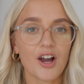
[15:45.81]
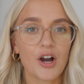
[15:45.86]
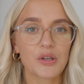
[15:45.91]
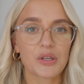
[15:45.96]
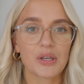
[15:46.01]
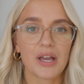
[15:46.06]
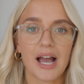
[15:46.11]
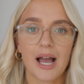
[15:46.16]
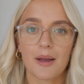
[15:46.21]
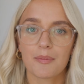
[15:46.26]
Are
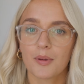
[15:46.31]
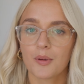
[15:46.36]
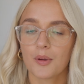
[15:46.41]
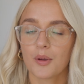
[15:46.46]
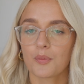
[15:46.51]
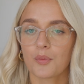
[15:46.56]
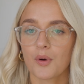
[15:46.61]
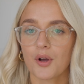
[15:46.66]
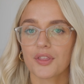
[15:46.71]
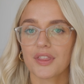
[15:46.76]
you happy
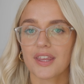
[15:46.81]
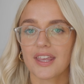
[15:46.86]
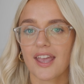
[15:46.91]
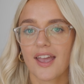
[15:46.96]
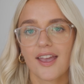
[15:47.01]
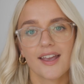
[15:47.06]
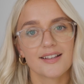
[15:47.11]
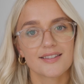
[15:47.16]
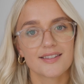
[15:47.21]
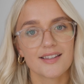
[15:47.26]
with what the
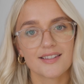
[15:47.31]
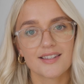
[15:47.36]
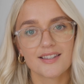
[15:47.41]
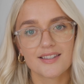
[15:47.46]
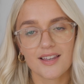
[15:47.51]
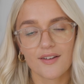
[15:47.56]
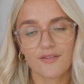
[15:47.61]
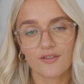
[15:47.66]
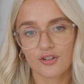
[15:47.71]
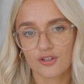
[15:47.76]

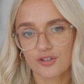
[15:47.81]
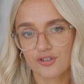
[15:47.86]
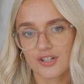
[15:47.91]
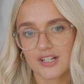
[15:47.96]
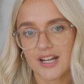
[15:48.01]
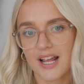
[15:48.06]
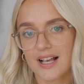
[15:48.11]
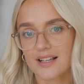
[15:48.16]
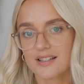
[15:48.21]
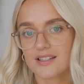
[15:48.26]
A6700
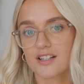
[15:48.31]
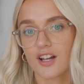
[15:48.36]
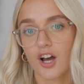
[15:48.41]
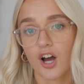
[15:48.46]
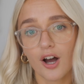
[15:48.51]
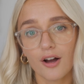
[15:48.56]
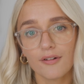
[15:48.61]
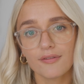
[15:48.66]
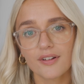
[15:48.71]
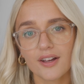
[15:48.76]
has to
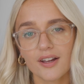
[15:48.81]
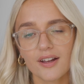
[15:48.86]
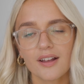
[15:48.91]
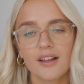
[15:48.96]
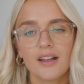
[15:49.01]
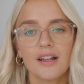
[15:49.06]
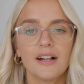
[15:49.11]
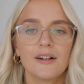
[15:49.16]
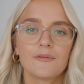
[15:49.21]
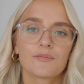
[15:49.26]
offer?
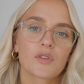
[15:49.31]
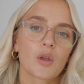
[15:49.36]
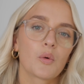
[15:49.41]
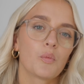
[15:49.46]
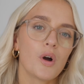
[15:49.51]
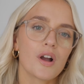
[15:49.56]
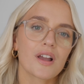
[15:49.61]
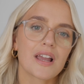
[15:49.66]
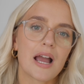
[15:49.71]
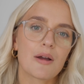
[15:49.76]

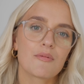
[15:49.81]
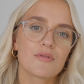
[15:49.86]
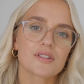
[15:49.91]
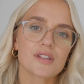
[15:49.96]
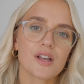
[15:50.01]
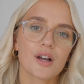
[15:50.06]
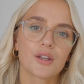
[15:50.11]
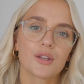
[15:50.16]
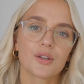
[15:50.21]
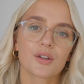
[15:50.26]
What cameras
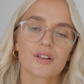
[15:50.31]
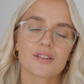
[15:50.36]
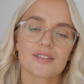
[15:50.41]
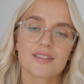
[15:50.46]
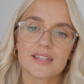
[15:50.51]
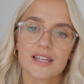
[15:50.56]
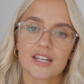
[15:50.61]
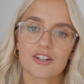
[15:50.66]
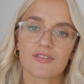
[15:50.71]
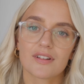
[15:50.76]
are you
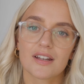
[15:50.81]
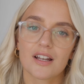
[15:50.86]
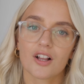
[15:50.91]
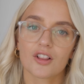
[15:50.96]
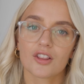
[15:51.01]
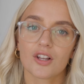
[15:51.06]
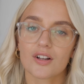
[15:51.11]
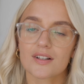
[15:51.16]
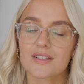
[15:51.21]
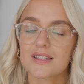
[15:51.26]
considering
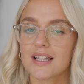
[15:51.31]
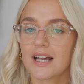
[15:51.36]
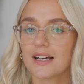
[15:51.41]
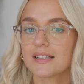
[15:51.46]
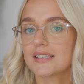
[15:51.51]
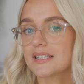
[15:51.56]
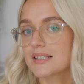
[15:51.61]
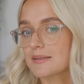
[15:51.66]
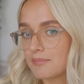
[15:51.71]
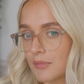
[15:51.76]
alongside
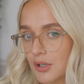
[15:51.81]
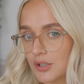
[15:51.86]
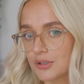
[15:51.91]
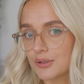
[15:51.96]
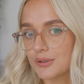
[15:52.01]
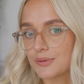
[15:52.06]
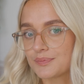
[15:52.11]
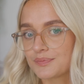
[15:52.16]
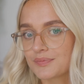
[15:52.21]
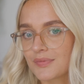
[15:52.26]
this
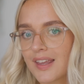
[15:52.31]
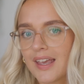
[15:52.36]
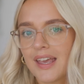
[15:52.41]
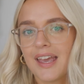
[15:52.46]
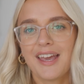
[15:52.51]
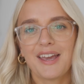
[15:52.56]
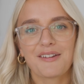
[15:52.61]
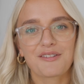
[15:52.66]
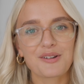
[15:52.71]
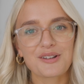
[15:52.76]
model?
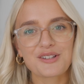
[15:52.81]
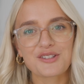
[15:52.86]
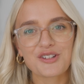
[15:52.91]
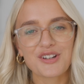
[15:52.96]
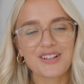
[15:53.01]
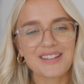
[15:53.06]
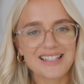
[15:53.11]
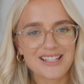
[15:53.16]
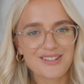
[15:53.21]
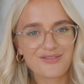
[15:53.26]
If you
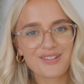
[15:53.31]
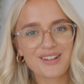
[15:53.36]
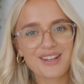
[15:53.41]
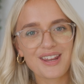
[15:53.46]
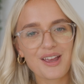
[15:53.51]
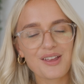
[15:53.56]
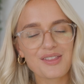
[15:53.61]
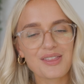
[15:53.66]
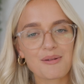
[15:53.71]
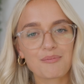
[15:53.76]
enjoyed this
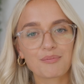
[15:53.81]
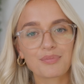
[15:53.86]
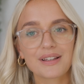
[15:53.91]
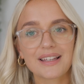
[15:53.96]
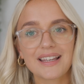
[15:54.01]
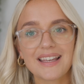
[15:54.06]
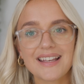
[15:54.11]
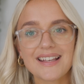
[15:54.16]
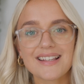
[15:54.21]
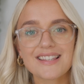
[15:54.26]
video, then
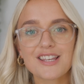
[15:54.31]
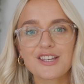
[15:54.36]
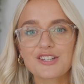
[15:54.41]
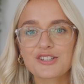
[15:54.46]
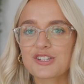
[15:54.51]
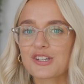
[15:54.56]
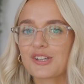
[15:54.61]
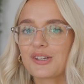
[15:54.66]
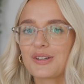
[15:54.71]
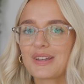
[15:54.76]
please
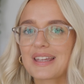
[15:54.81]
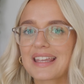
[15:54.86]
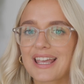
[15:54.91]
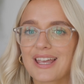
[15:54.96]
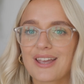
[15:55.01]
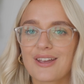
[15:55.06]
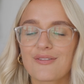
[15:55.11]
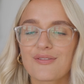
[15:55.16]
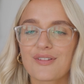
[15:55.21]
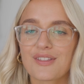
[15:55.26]
do
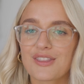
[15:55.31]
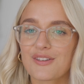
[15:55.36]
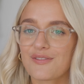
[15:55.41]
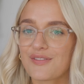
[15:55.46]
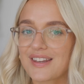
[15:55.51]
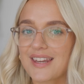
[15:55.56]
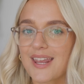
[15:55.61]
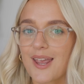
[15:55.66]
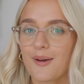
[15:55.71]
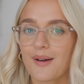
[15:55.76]
give the
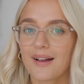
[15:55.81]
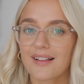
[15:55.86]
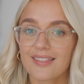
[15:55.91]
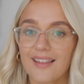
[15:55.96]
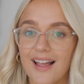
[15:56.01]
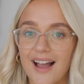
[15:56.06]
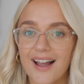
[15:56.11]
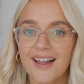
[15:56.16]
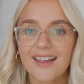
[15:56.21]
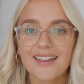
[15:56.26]
video a
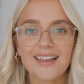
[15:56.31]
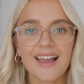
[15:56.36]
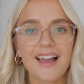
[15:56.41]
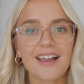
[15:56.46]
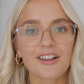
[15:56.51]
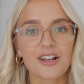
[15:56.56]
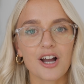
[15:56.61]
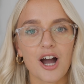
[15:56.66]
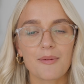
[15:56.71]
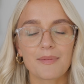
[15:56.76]
like
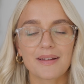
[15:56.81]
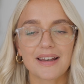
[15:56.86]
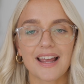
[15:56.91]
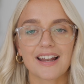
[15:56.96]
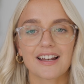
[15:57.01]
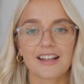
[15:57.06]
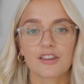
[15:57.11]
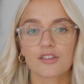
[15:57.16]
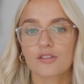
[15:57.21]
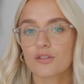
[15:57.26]
and comment
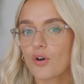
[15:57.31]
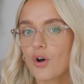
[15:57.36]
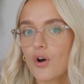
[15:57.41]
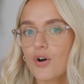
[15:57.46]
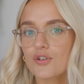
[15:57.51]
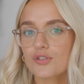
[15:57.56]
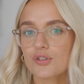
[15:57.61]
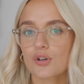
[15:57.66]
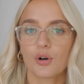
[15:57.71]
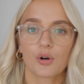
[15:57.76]
any
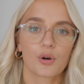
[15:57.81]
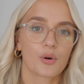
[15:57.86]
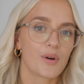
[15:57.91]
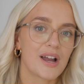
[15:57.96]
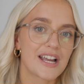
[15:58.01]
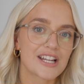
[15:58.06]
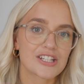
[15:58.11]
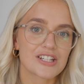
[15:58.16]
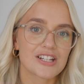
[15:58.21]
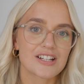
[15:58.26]
thoughts or
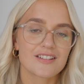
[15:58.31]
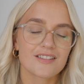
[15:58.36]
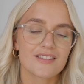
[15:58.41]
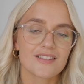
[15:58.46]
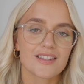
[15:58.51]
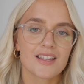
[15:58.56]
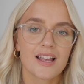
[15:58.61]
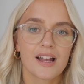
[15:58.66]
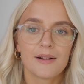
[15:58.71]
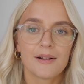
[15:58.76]

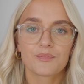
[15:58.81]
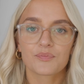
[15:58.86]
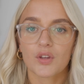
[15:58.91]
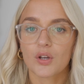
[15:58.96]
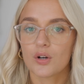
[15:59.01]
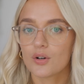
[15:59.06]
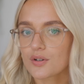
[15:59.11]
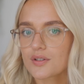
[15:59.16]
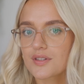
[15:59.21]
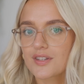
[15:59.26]
questions.
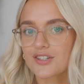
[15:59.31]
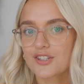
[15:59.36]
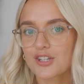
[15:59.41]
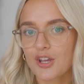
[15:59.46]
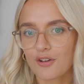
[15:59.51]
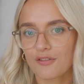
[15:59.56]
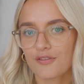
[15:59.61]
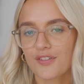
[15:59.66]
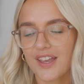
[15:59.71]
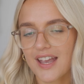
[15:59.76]
Also,
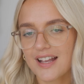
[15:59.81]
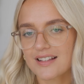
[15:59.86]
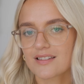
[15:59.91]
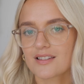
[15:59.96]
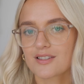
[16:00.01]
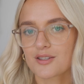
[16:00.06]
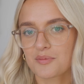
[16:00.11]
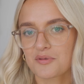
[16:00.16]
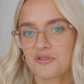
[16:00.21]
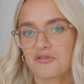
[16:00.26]
don't forget to
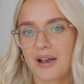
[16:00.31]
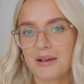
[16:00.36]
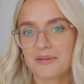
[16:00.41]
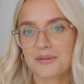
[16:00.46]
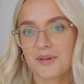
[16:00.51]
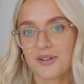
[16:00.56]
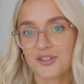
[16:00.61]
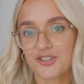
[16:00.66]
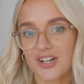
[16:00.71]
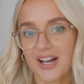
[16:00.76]
subscribe
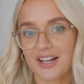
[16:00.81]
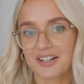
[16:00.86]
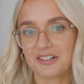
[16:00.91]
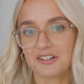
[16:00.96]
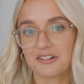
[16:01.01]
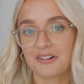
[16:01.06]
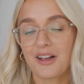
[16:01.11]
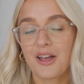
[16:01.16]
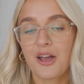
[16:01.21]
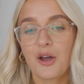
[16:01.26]
to our channel.